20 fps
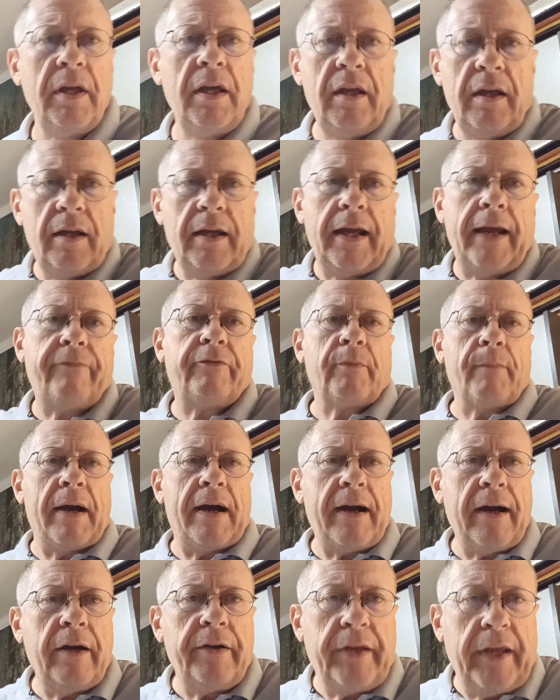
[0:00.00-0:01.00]
after my
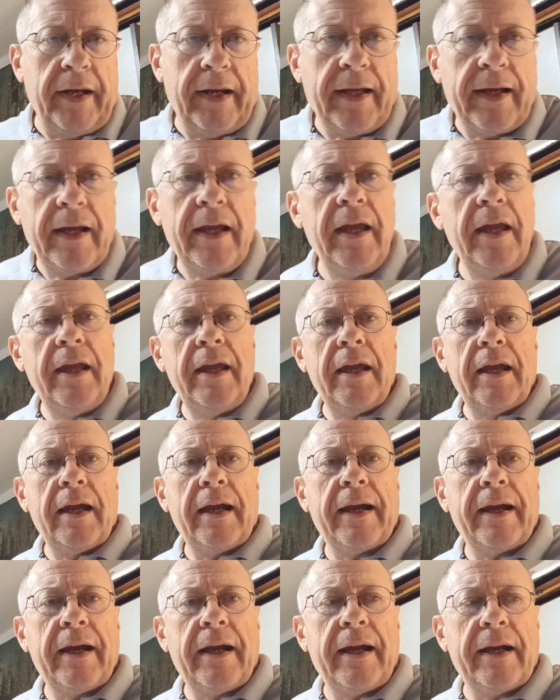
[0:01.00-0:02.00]
hire date,
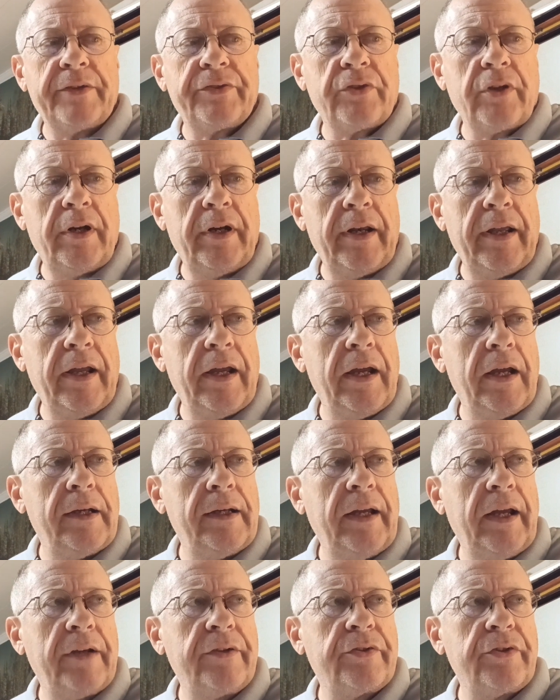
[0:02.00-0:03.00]
I started
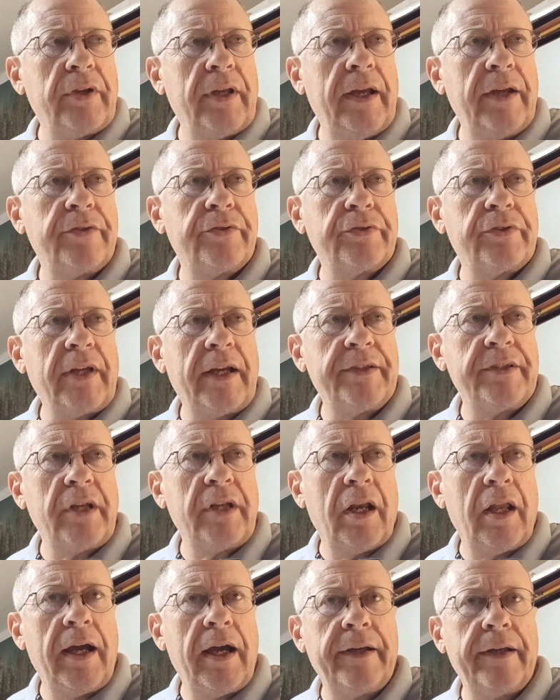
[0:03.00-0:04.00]
exercising
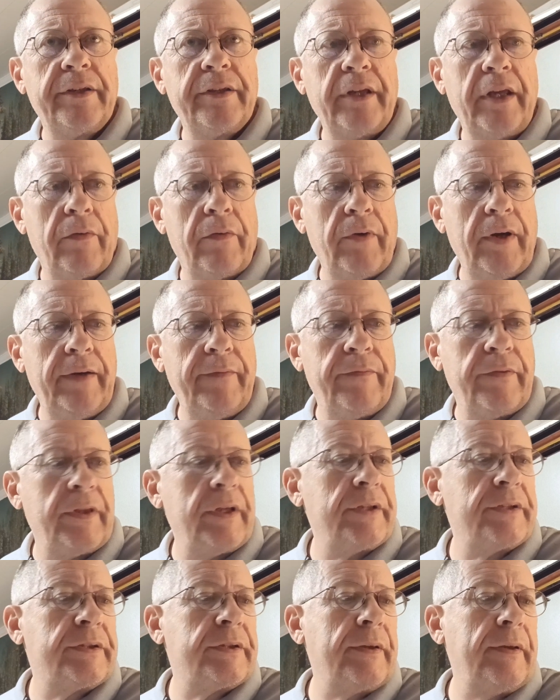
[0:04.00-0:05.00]
a lot to get ready for
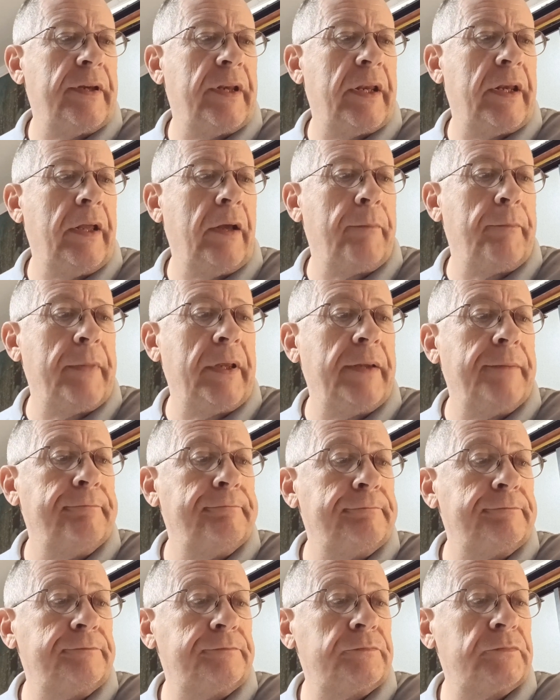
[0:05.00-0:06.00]
this, and that helped me.
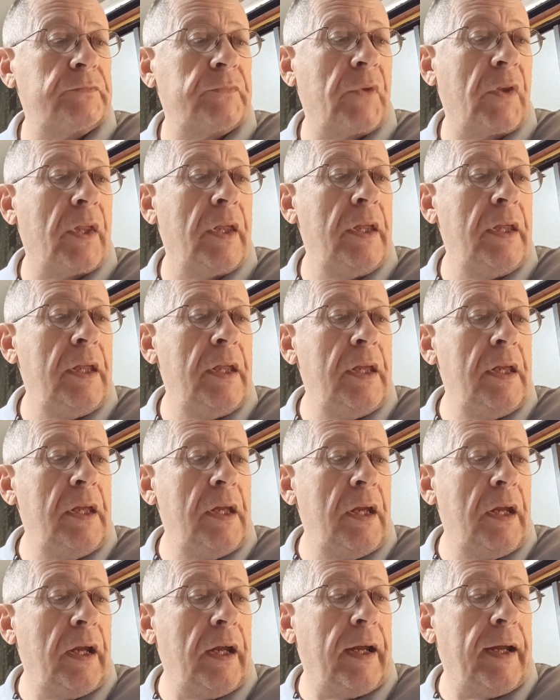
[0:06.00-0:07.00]

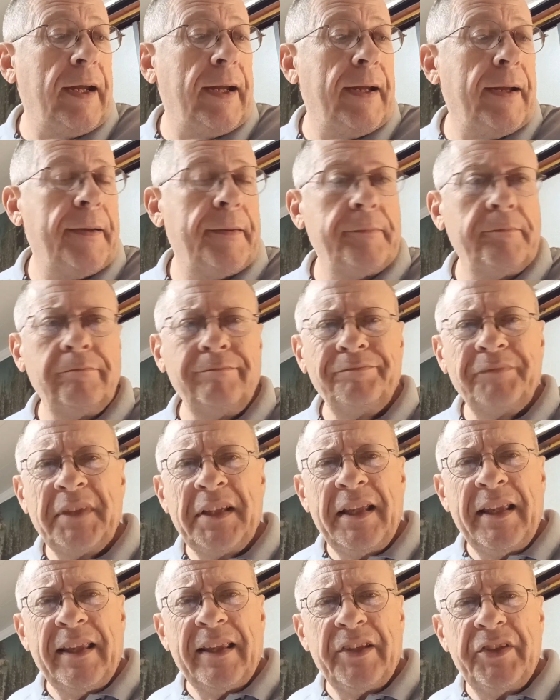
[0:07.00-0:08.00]

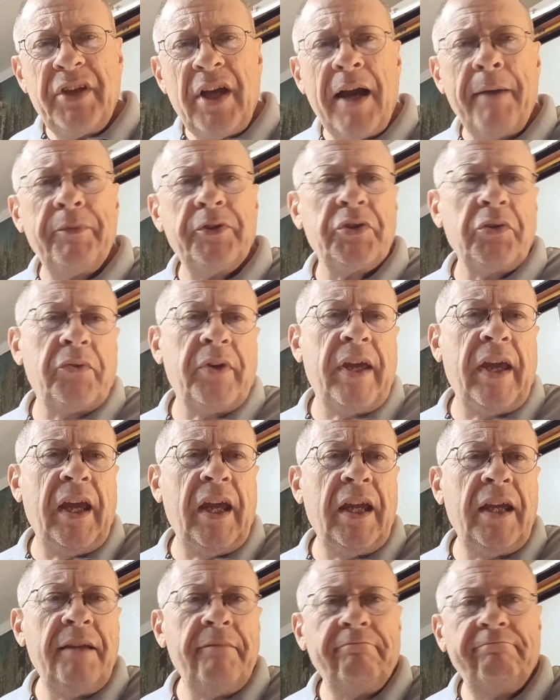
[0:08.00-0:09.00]
Job is
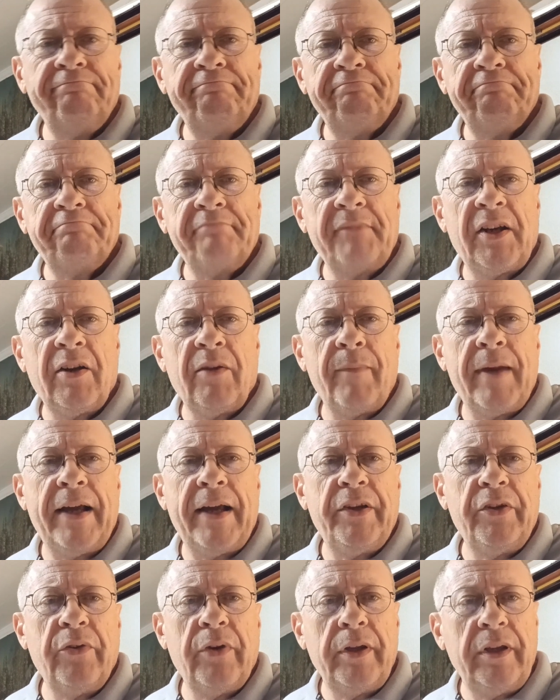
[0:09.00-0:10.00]
okay. I don't mind
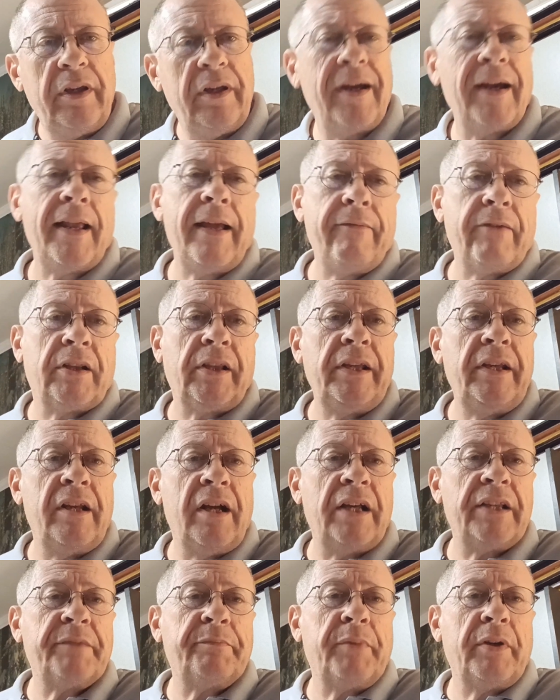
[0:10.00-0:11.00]
doing it. You got to have a clean
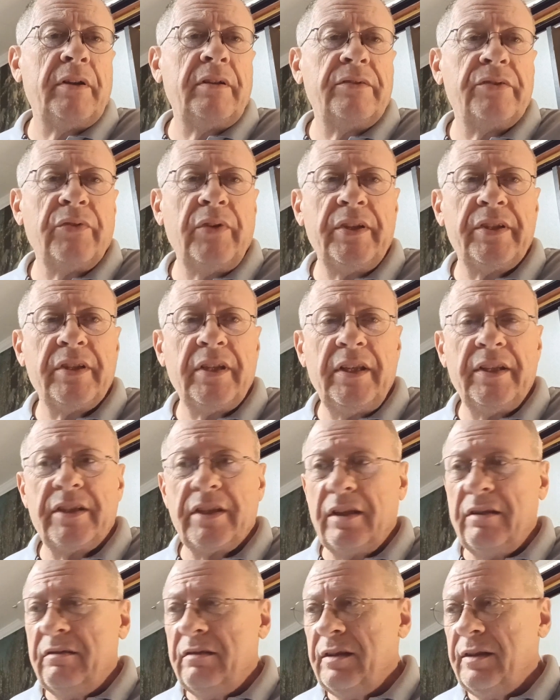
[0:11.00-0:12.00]
hospital, so it's
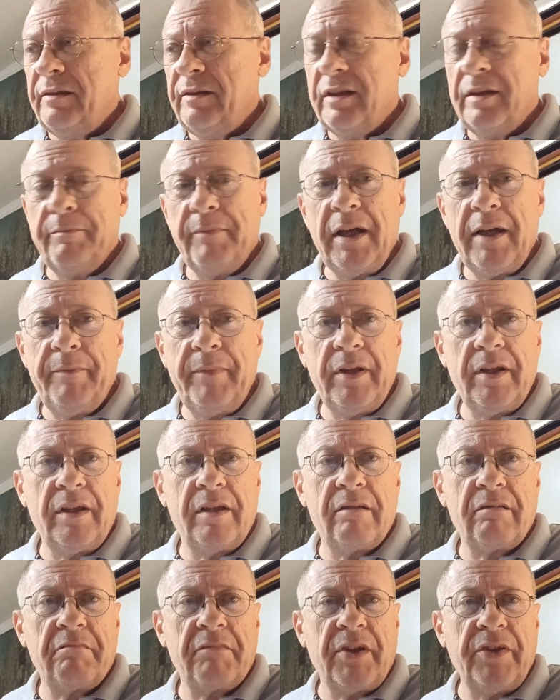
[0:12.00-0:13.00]
you might be
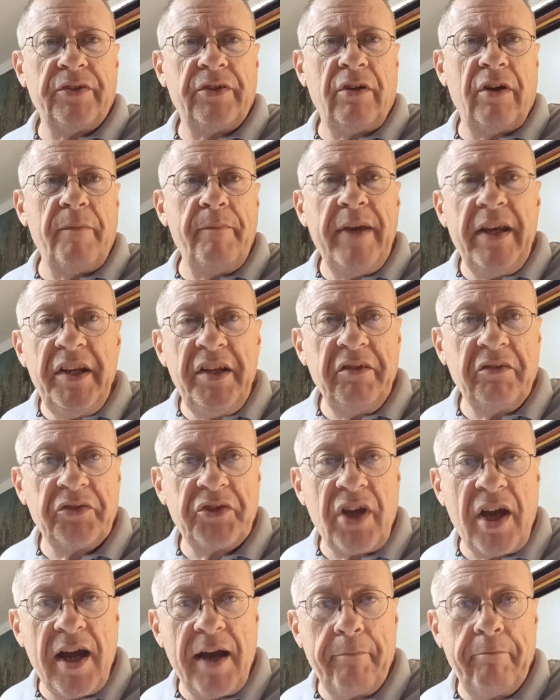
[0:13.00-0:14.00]
considered a menial
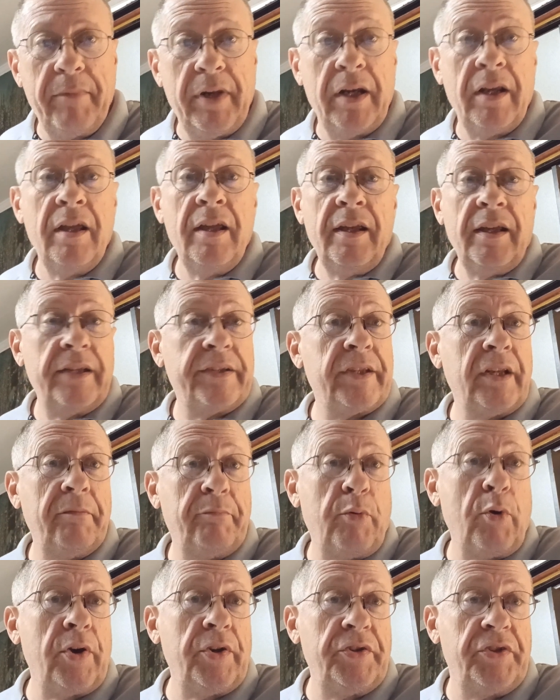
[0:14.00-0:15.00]
job, but it's an
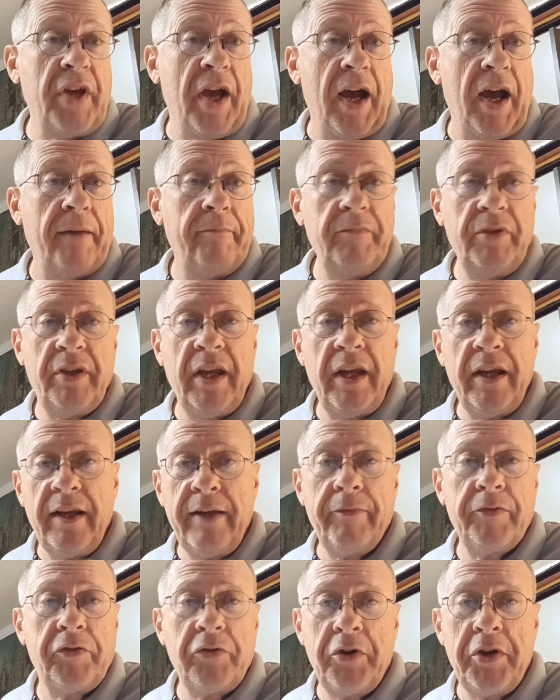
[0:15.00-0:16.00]
important job. You can't have
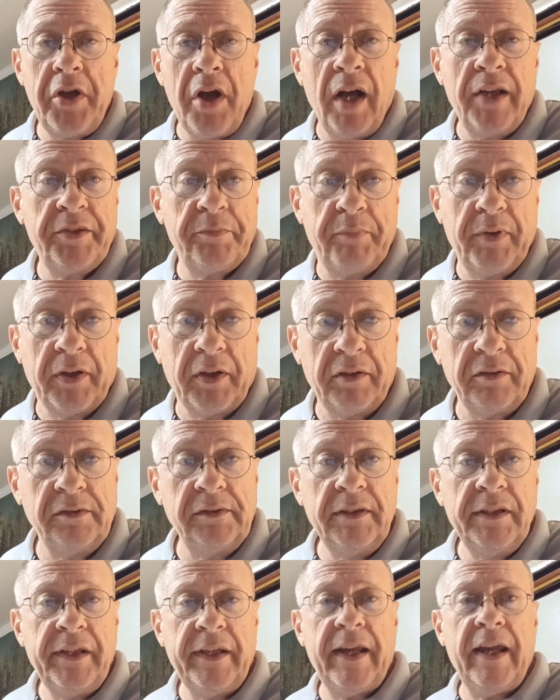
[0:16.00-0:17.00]
a dirty hospital.
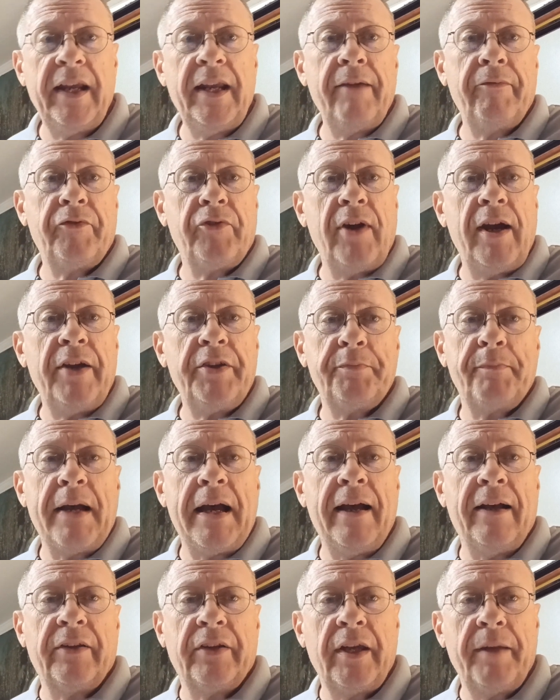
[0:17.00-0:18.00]
You can't have trash
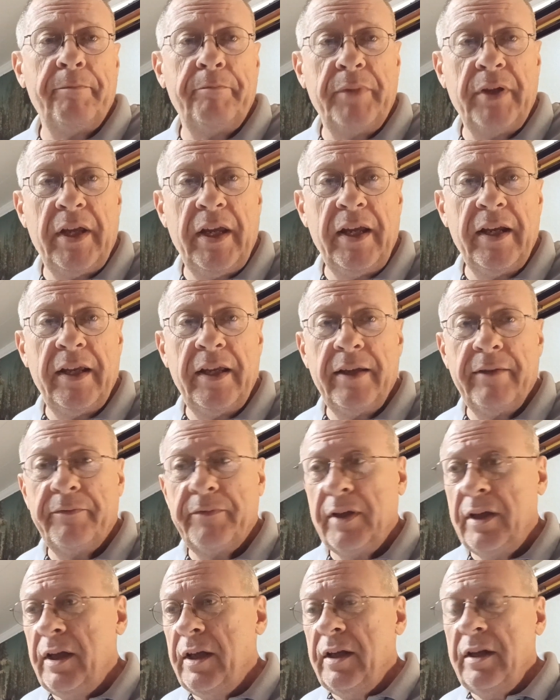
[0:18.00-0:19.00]
piled up. You can't have
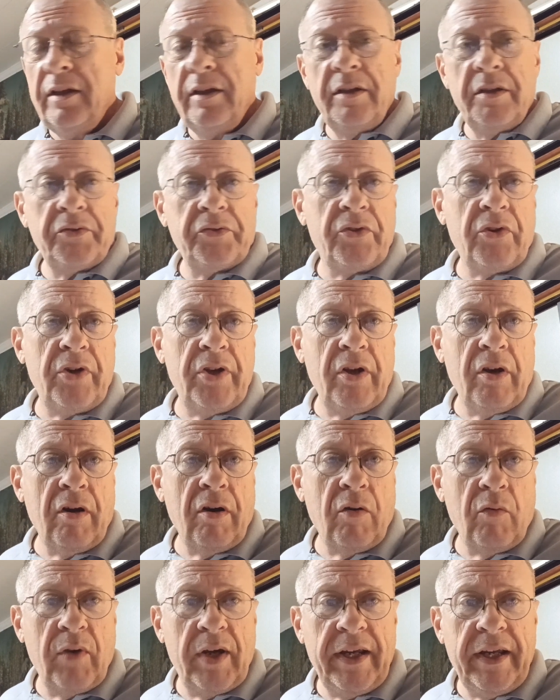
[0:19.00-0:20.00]
dirty
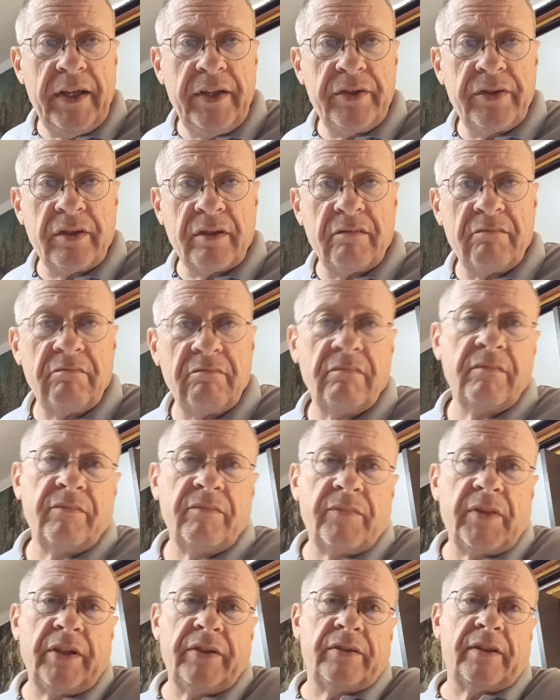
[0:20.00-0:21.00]
hallways and
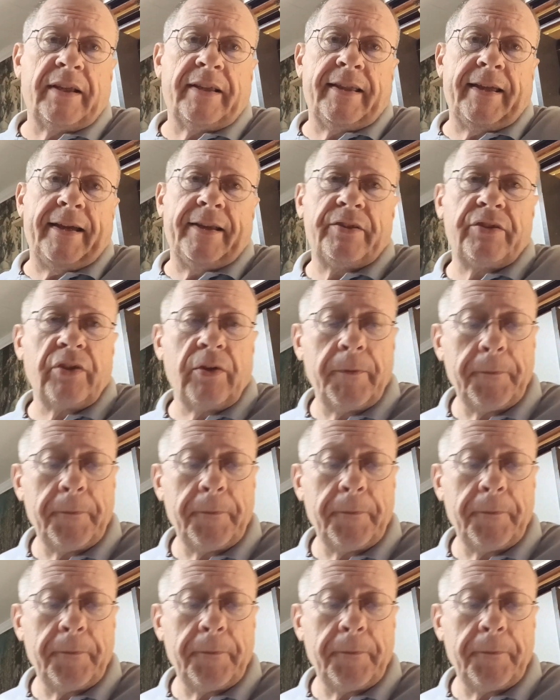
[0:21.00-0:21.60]
things like that. So